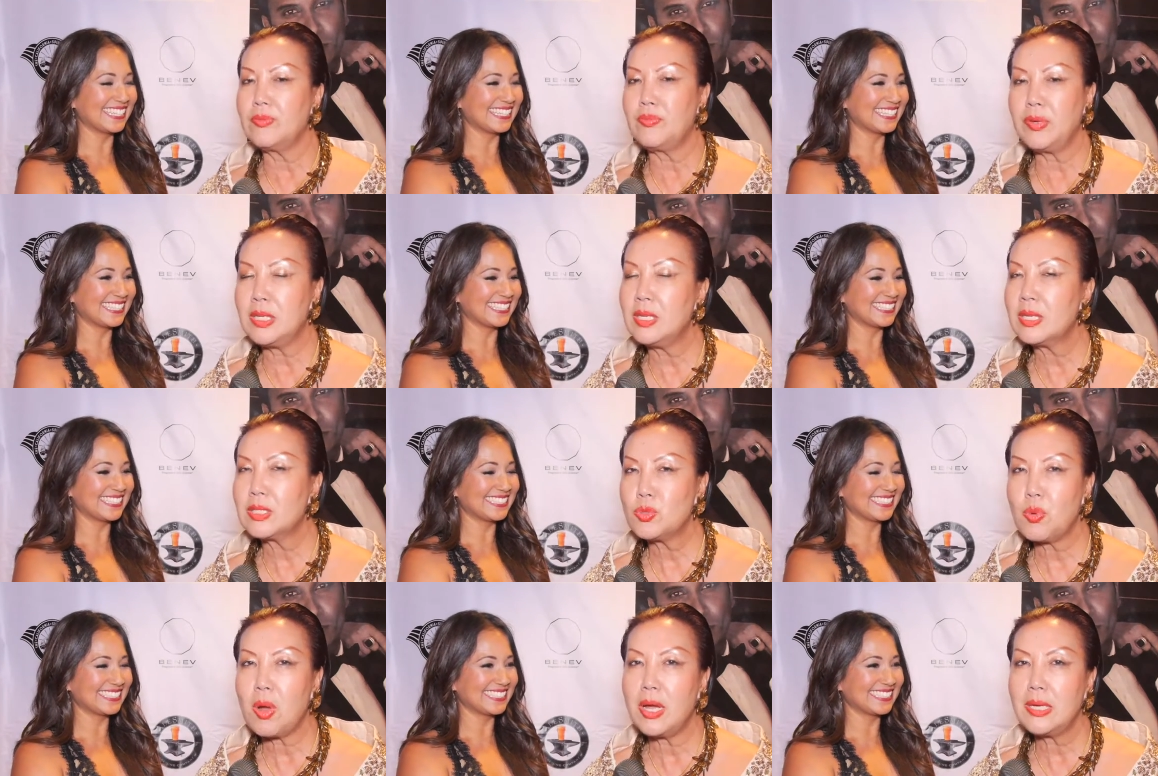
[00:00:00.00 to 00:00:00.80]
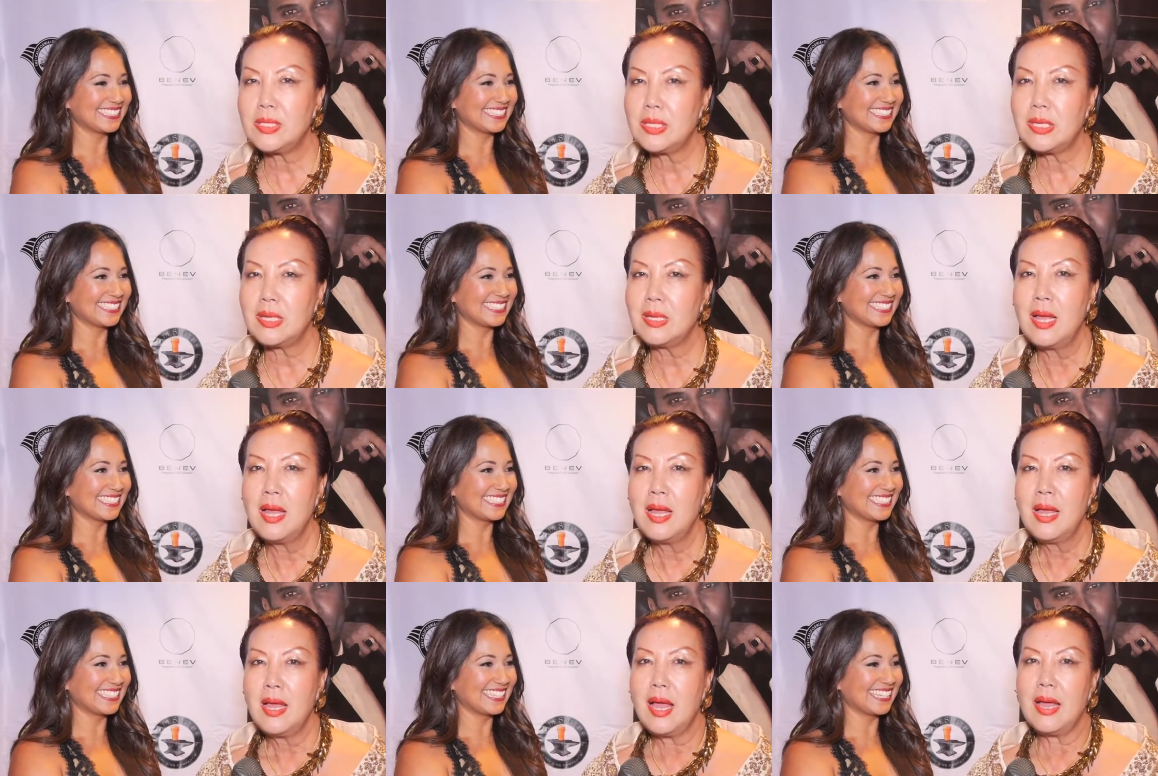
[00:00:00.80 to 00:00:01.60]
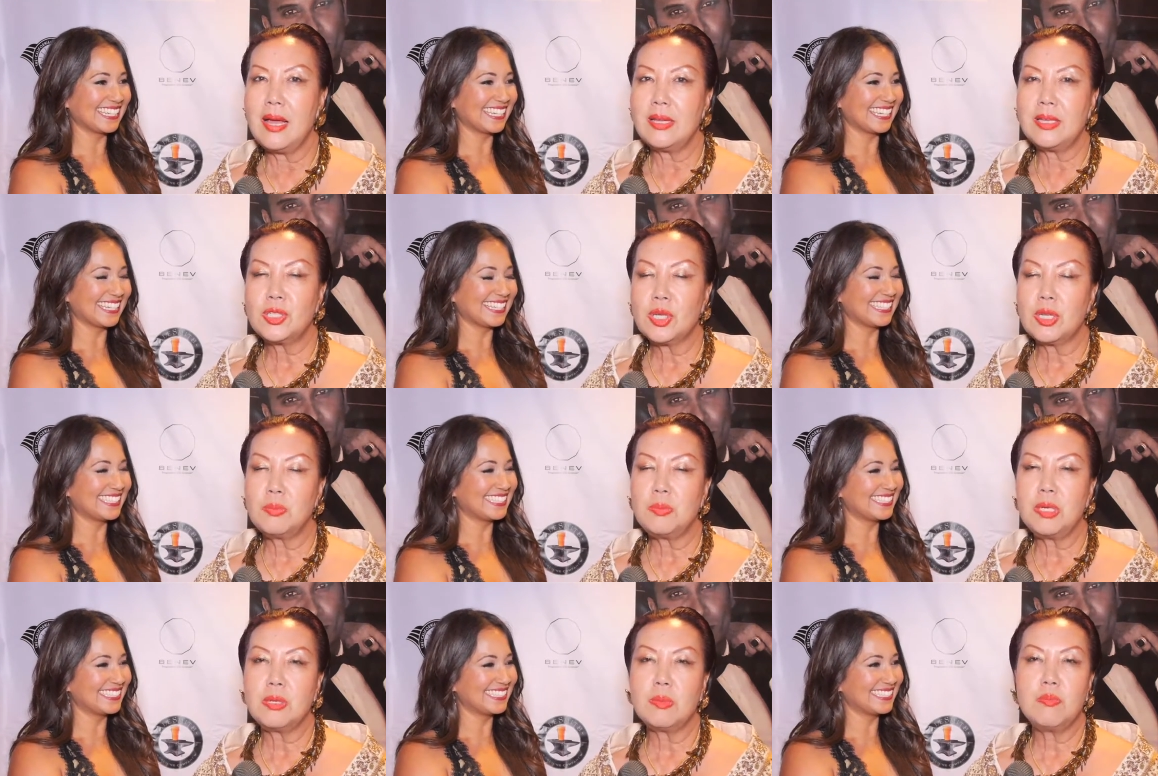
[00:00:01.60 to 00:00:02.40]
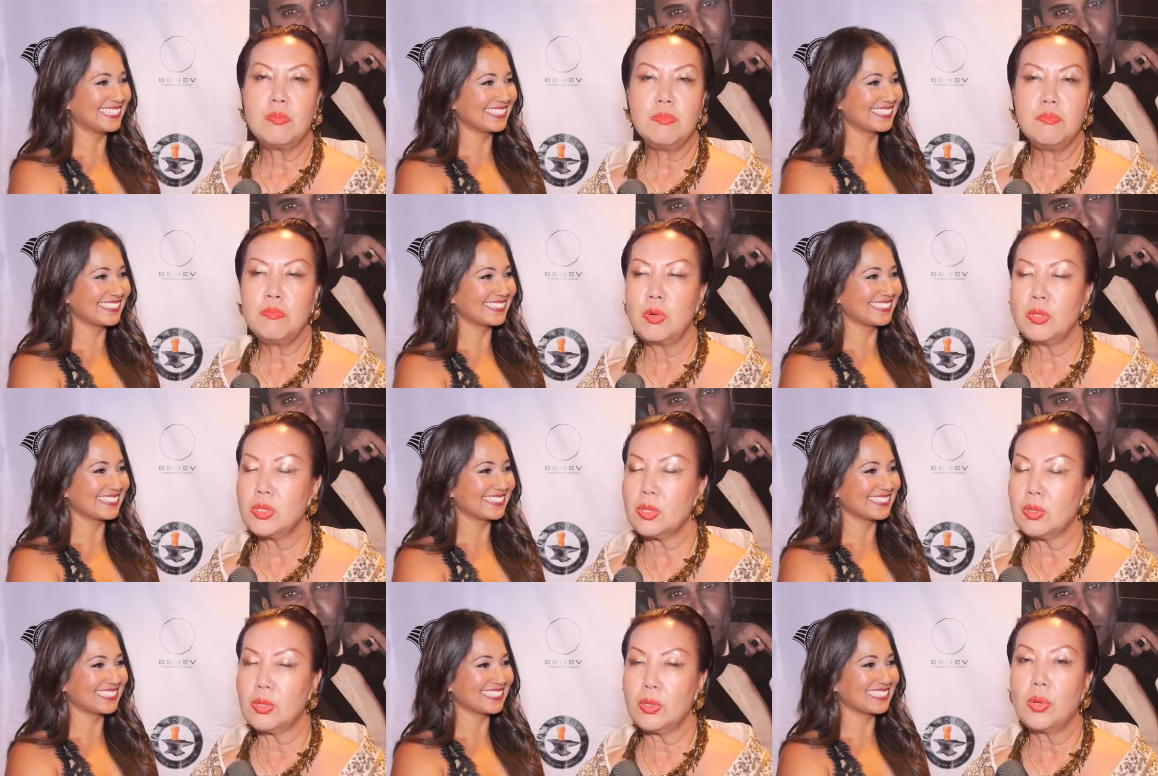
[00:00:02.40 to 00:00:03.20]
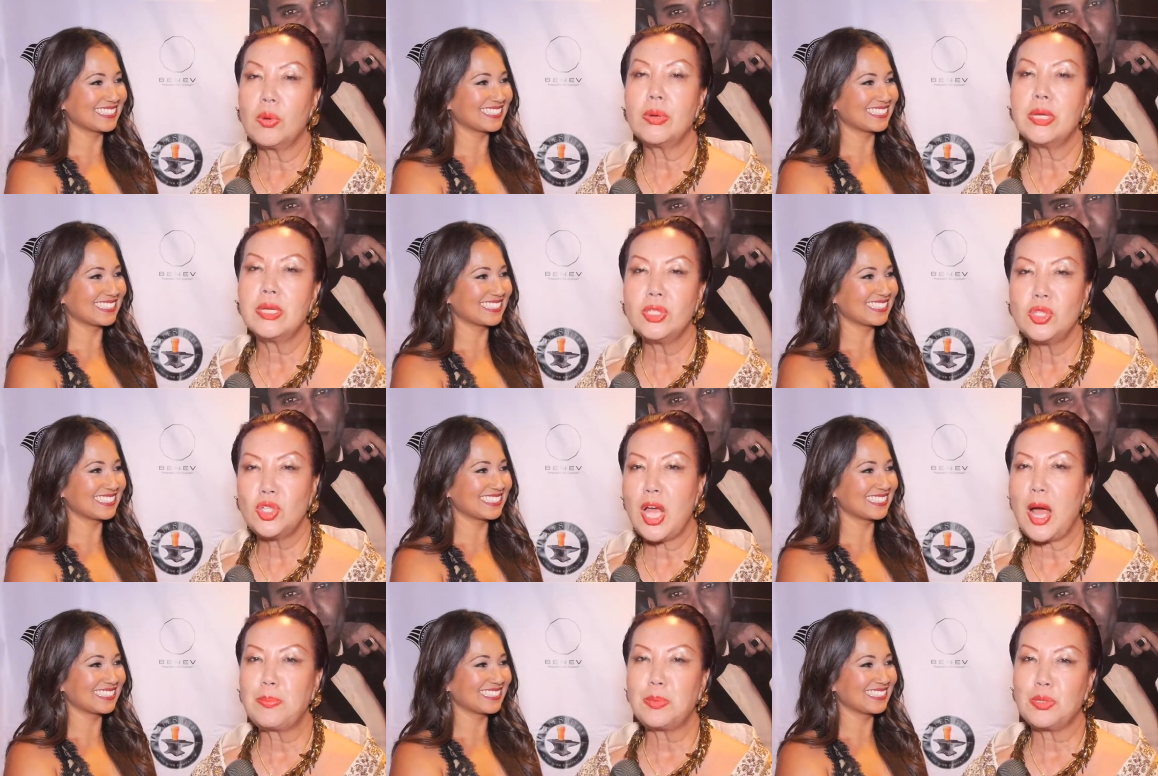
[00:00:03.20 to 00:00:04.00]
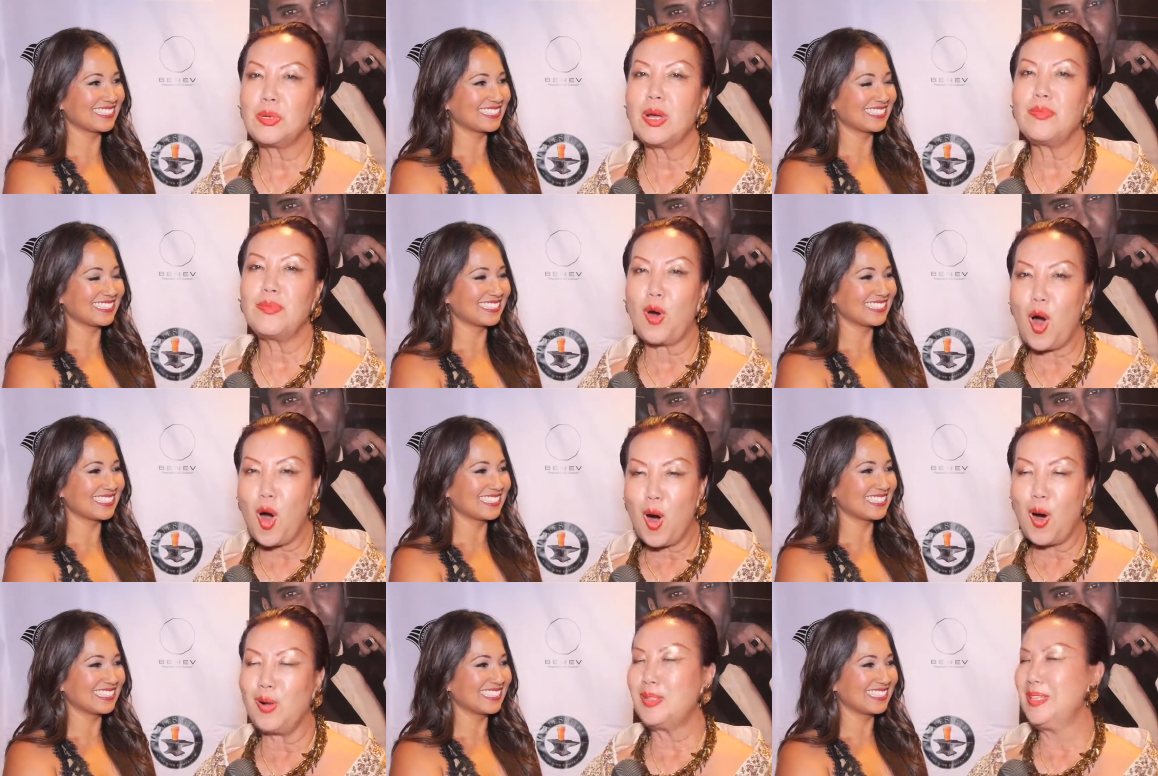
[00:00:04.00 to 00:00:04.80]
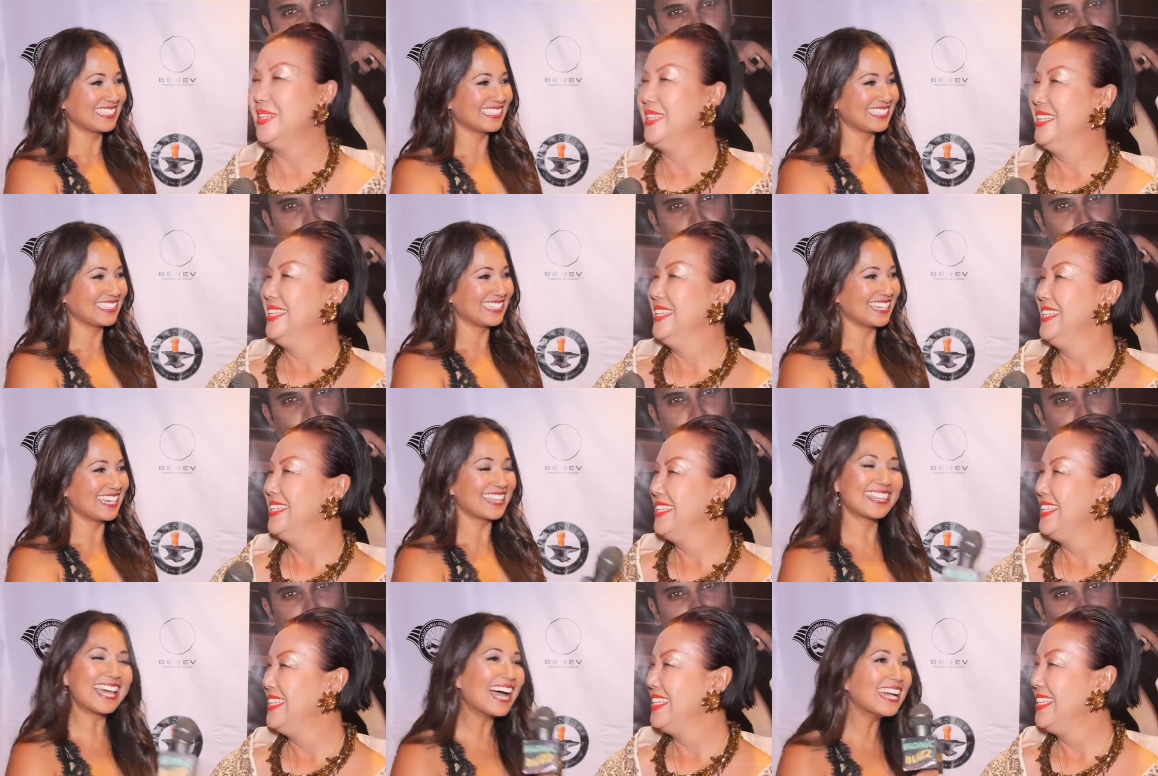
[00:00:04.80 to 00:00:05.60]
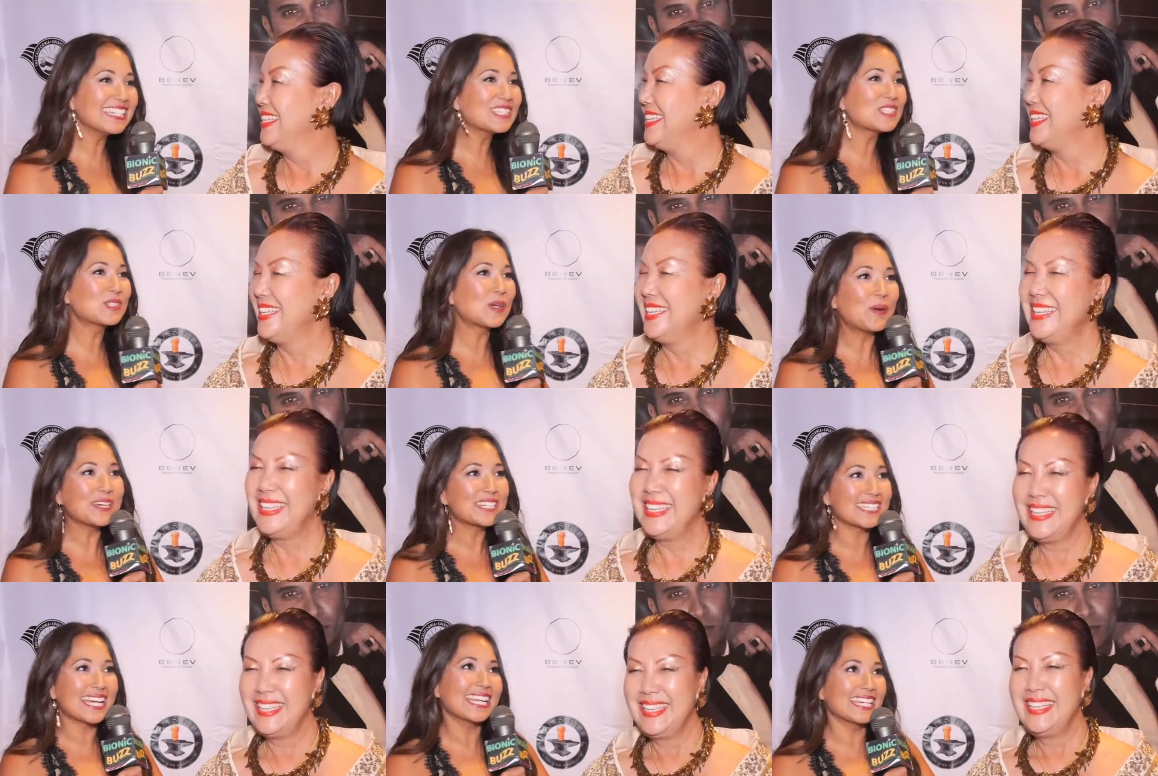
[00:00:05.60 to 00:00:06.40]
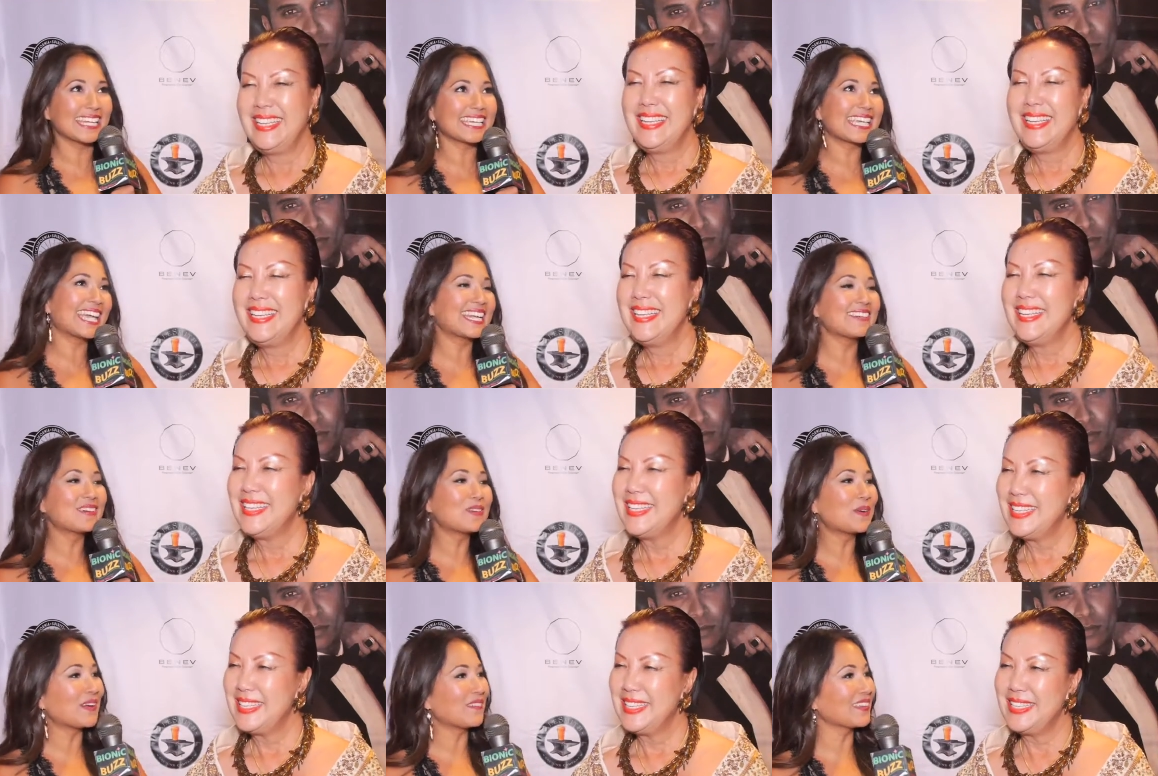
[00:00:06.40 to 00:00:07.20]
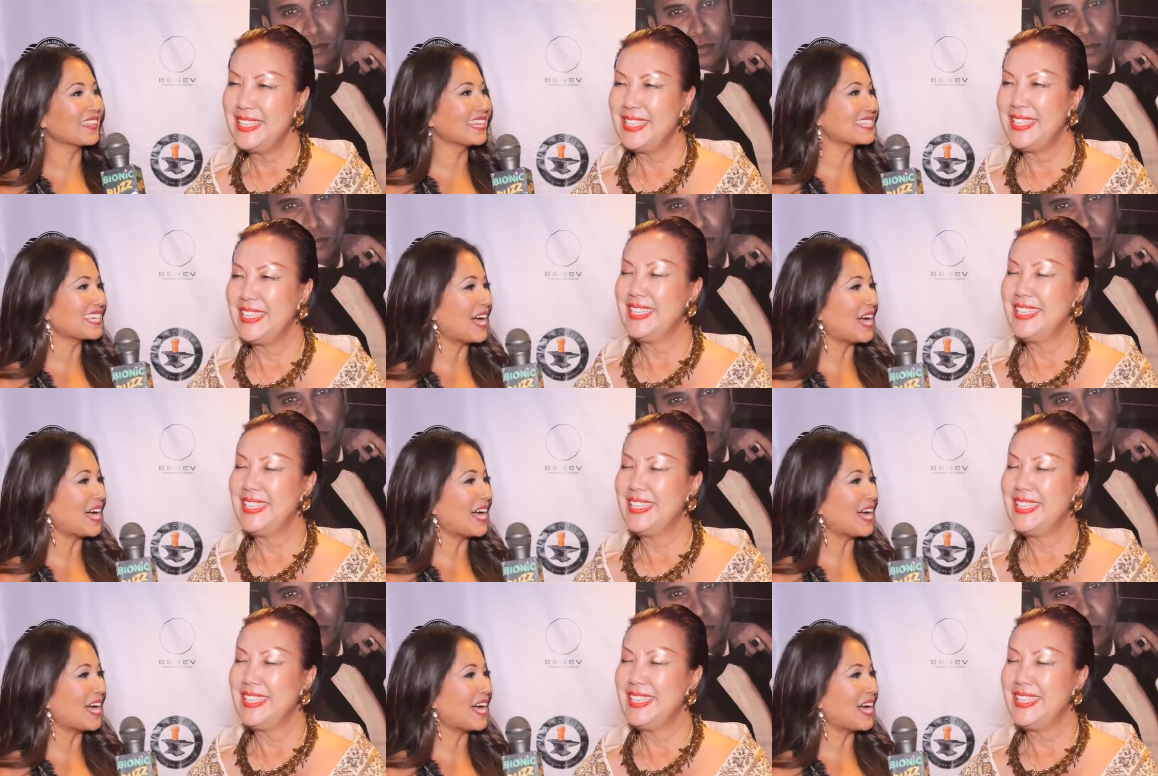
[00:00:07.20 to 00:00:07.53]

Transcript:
Speaker 1: phoenix rising, and it's going to be the most glorious chapter of all. That is
Speaker 2: so exciting. I can't even wait for that to